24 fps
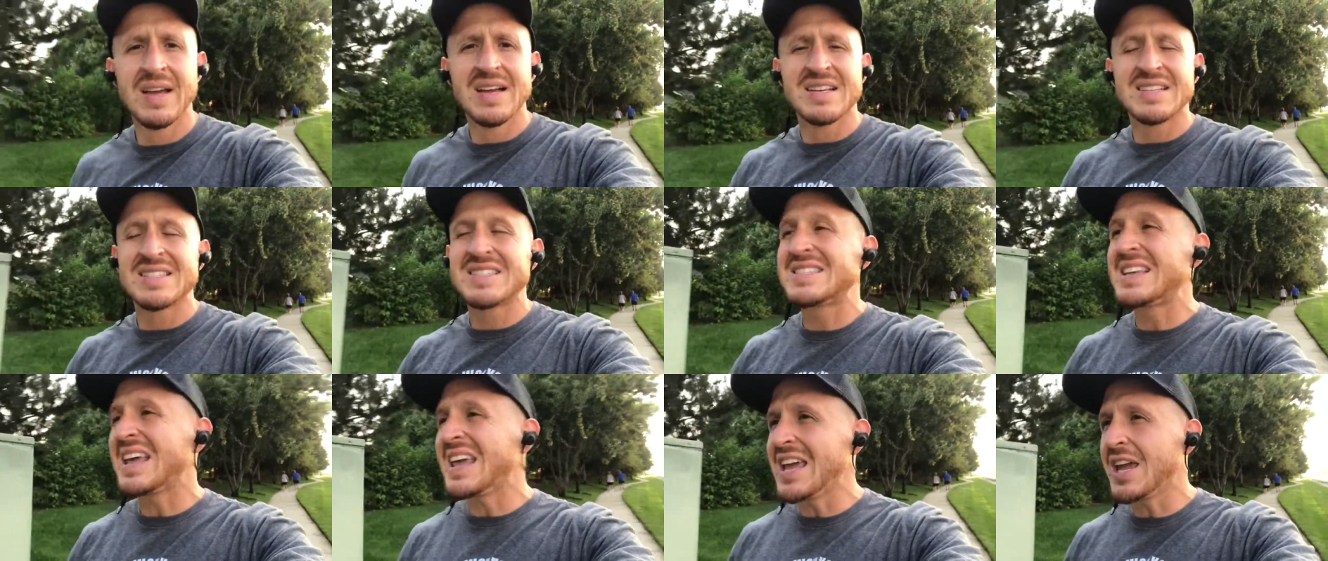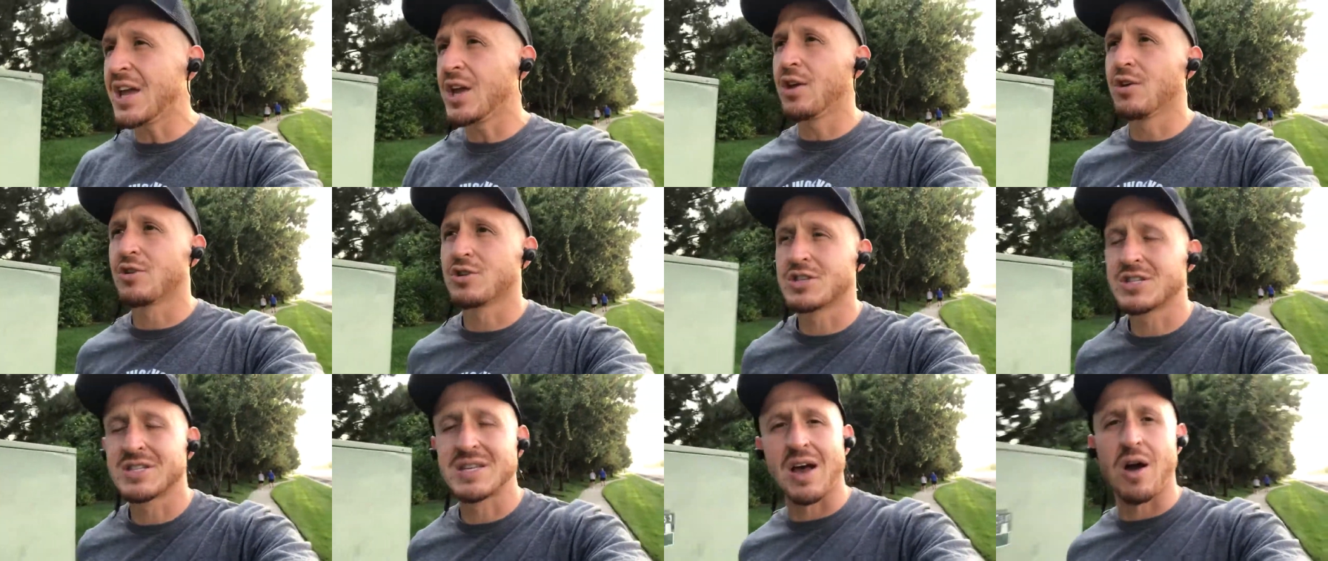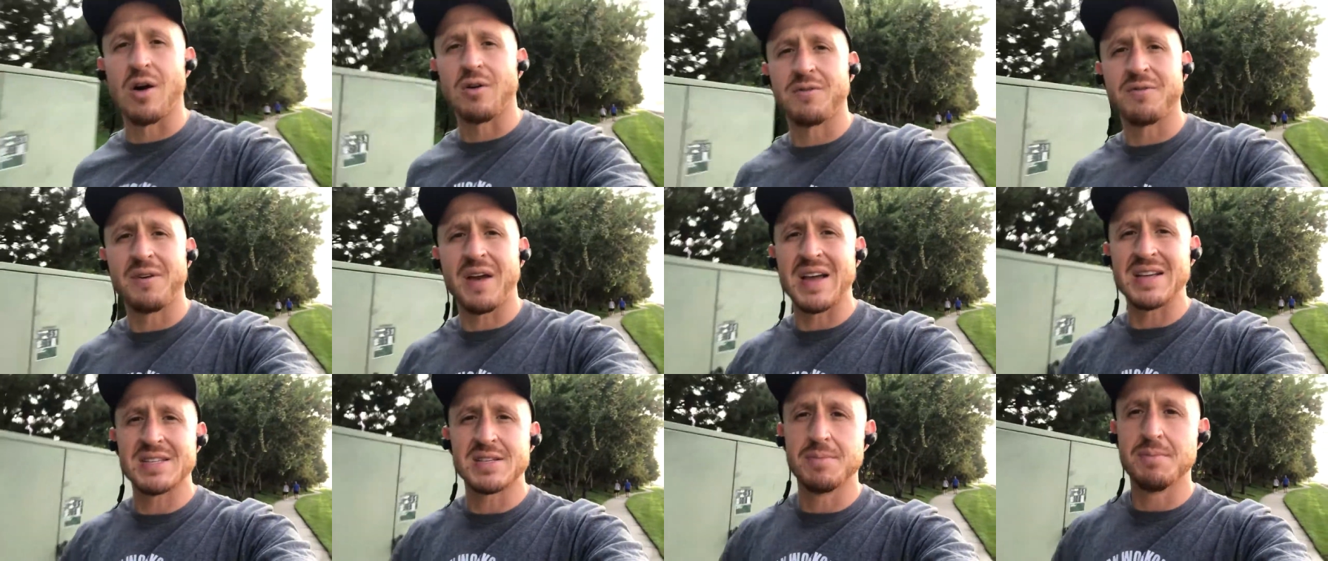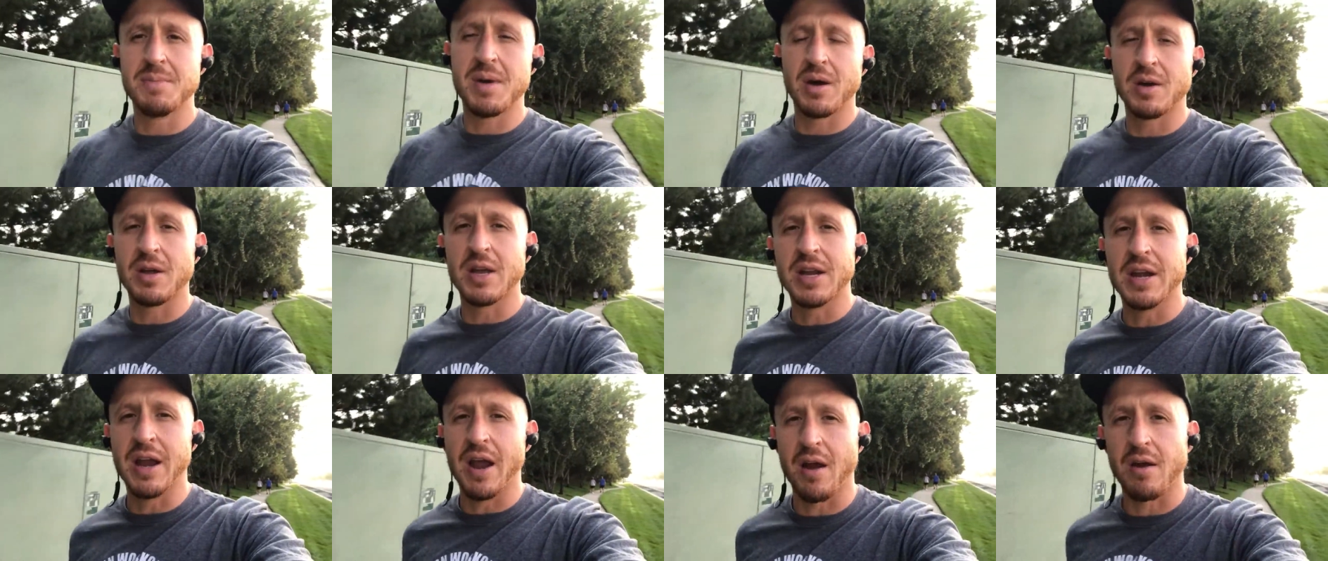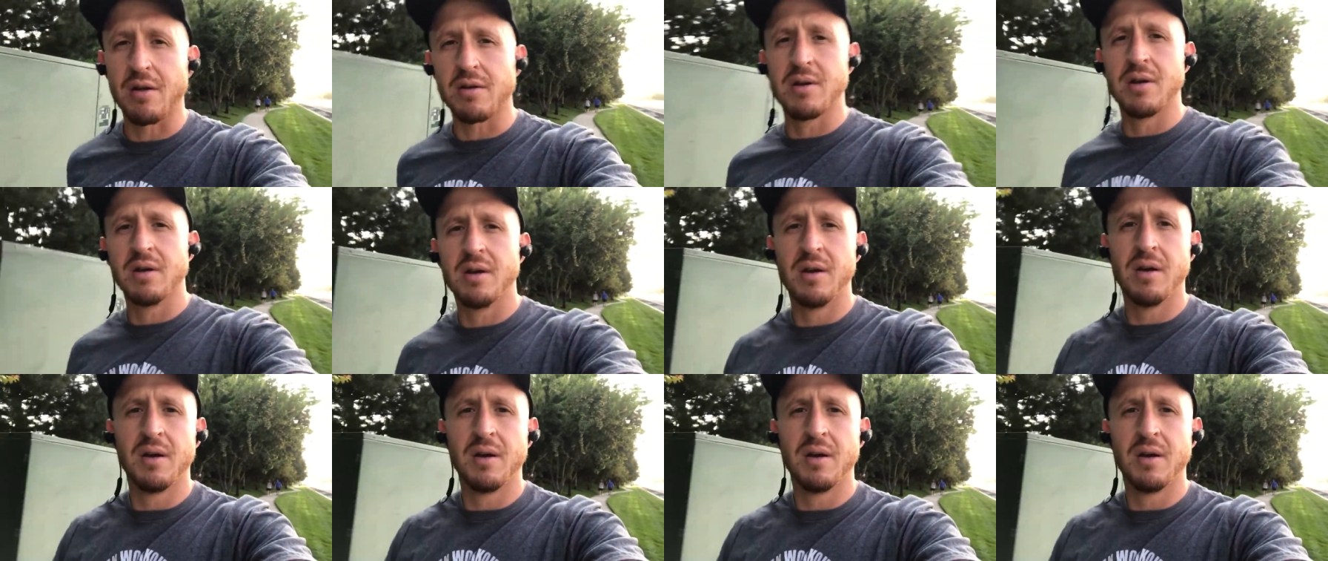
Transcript: Seeing yourself as a millionaire,